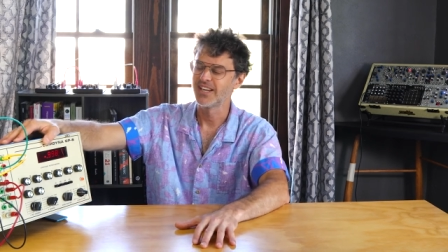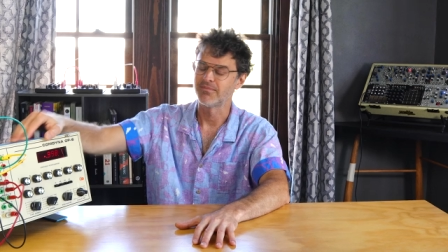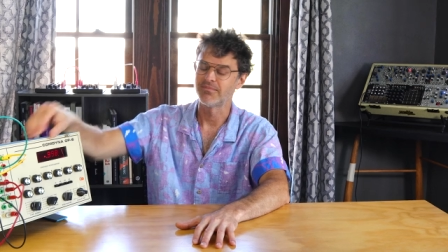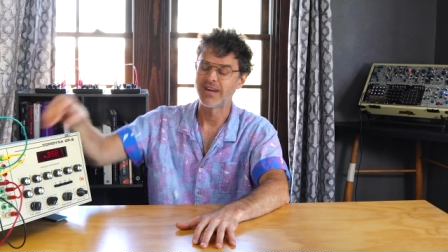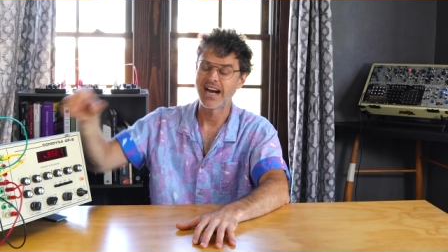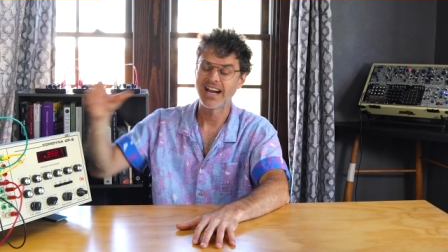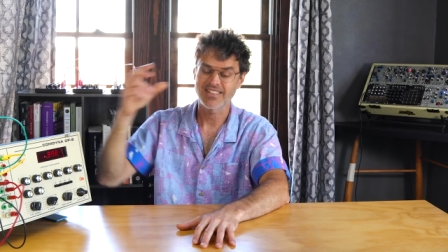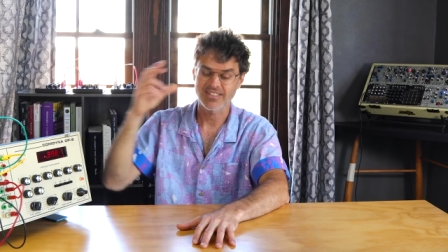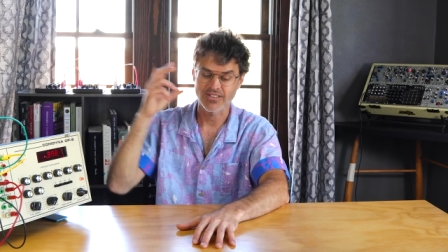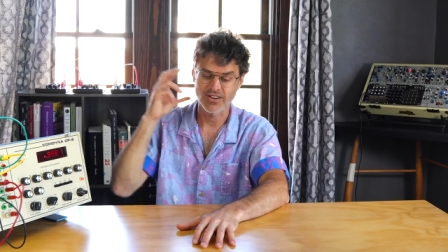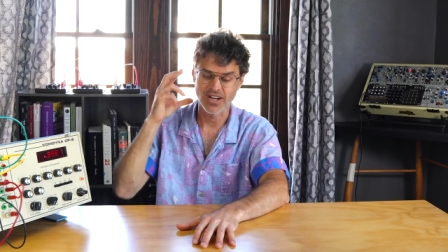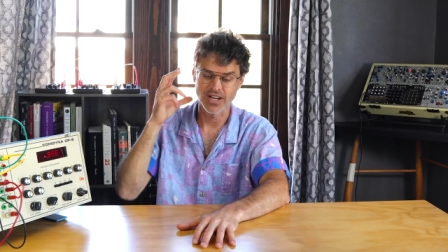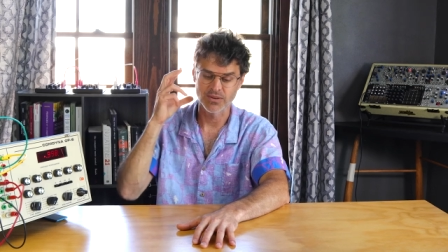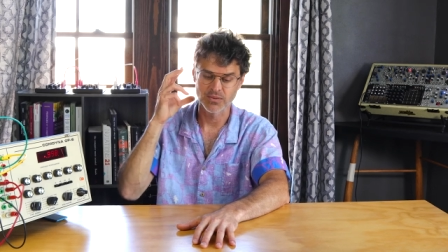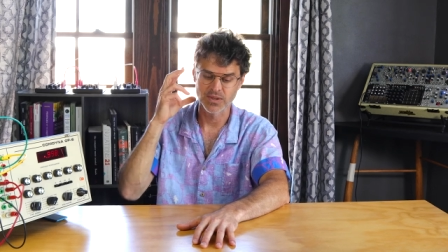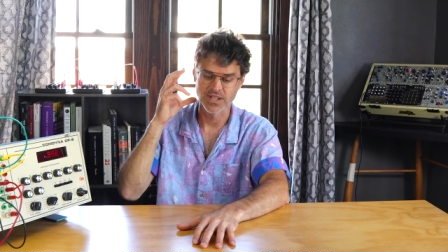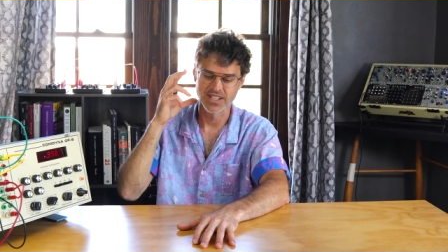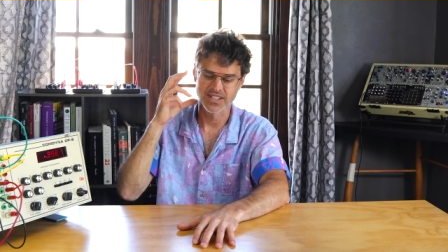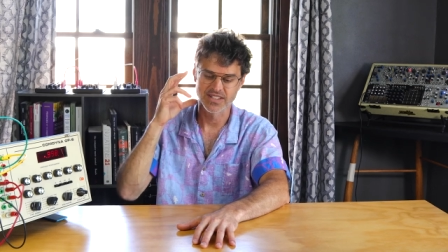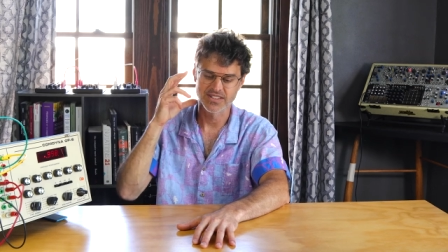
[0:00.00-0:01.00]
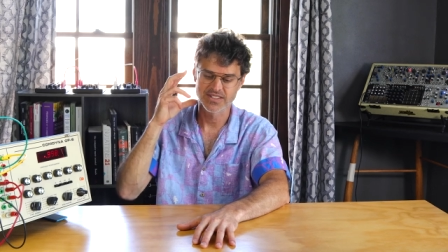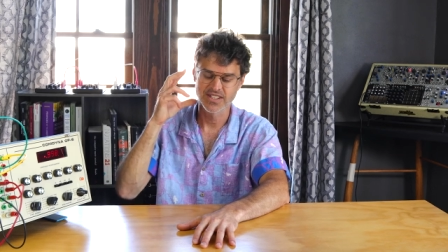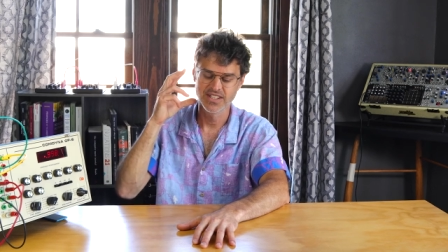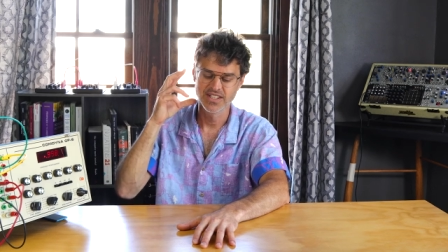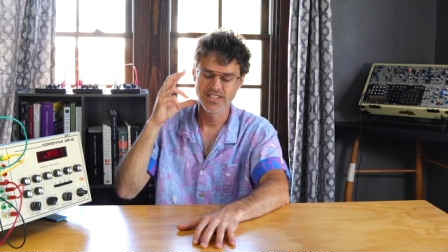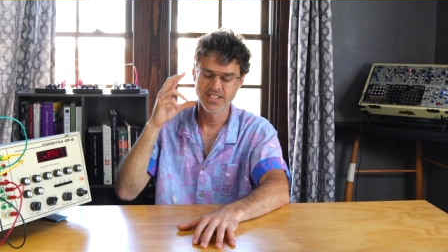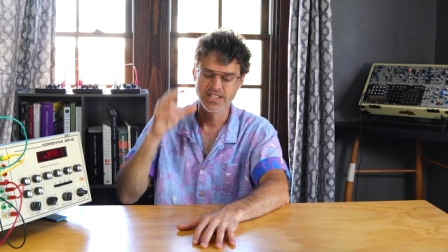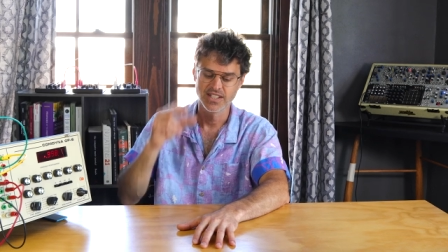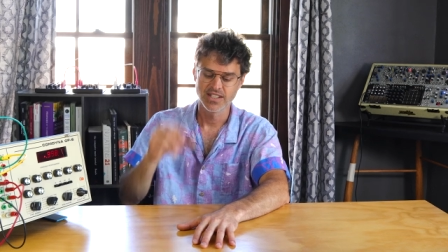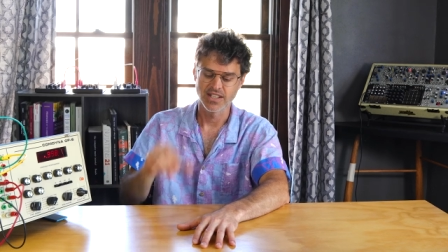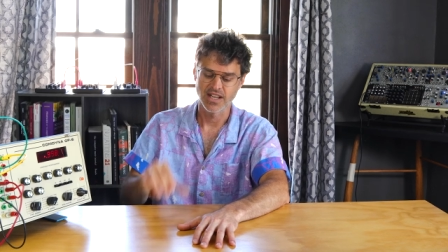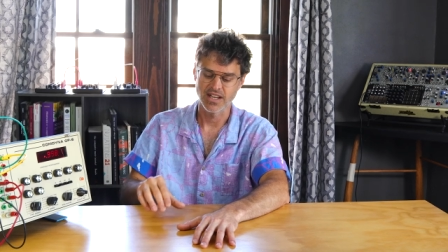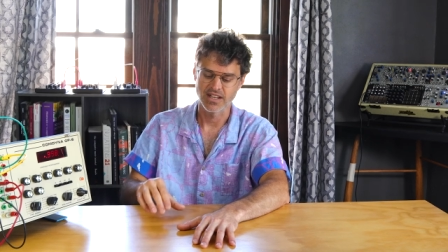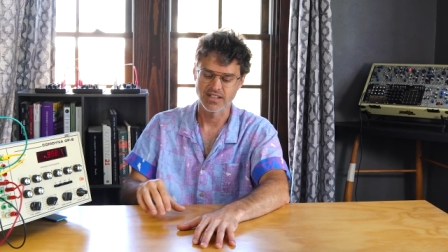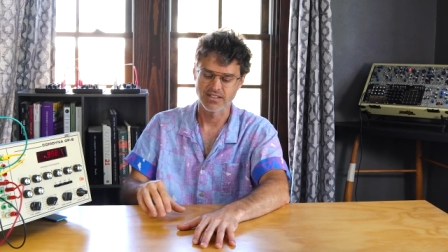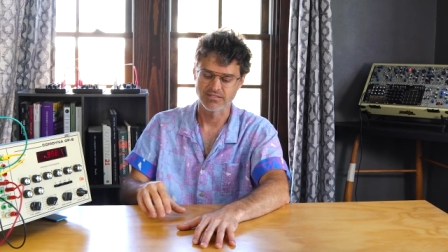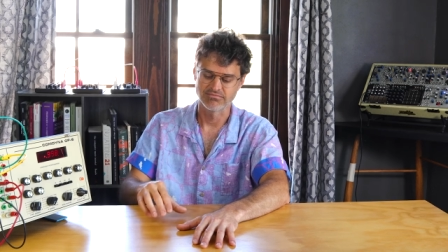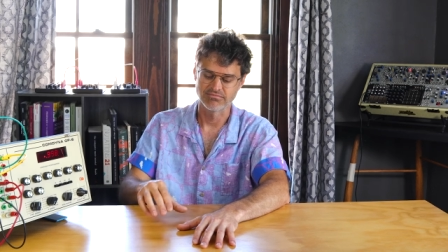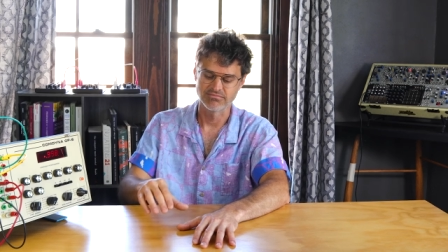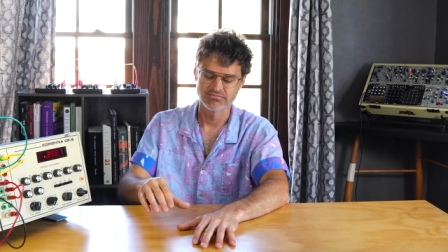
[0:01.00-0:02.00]
My thought was
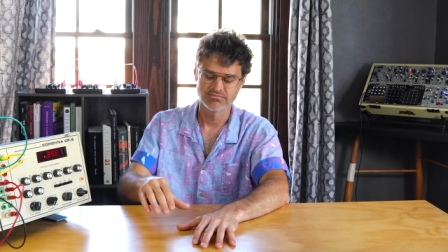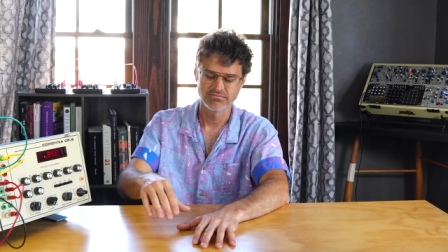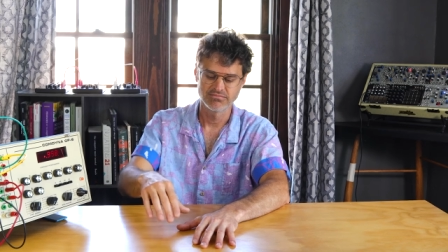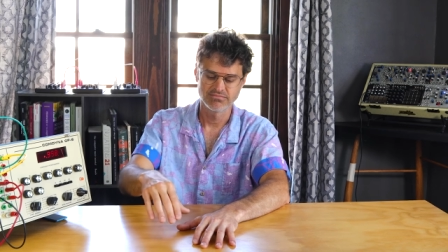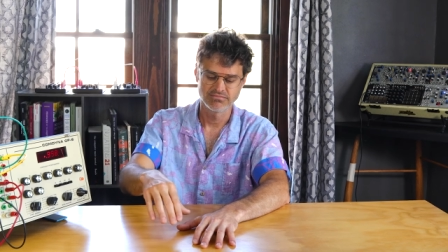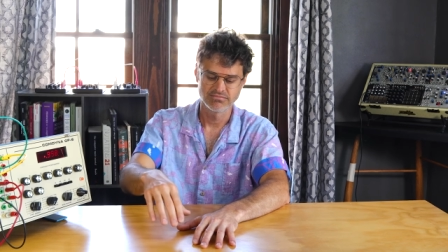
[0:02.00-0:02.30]
um,